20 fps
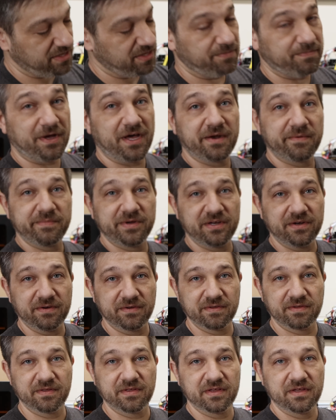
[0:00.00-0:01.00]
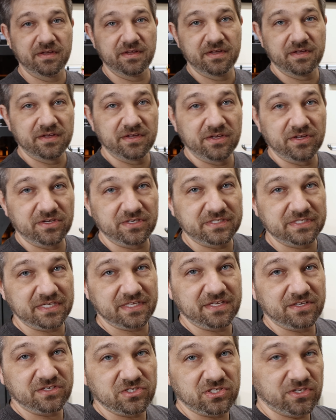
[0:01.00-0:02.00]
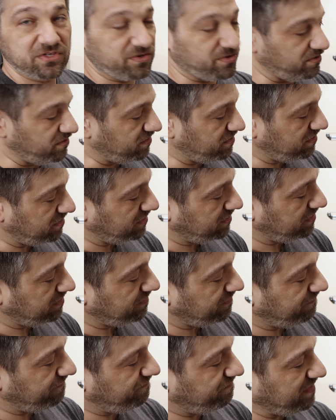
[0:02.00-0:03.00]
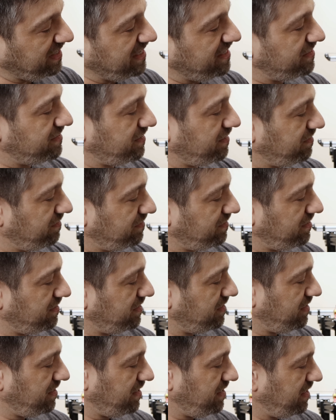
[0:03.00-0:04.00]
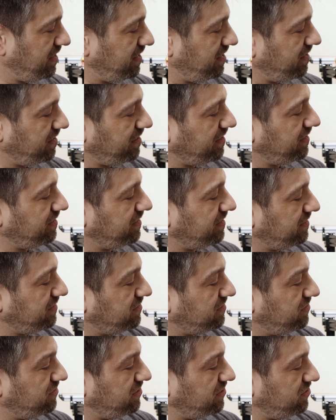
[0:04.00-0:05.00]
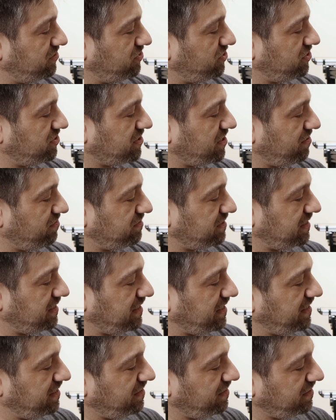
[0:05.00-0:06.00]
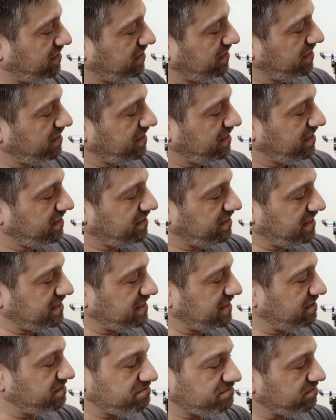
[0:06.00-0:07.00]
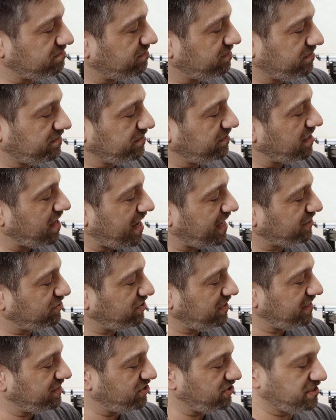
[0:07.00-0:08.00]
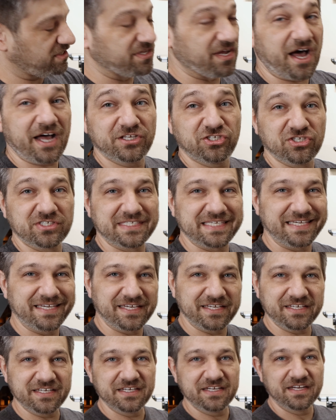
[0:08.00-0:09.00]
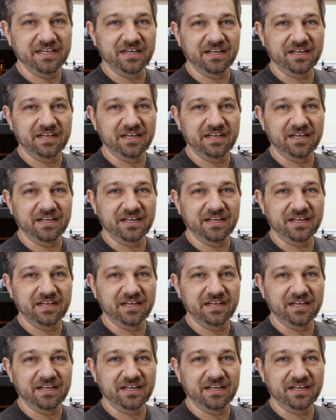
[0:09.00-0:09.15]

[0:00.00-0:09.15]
in the bottom here. You can see there's little feet here, and this just goes in here. Doesn't notch, it just notches in.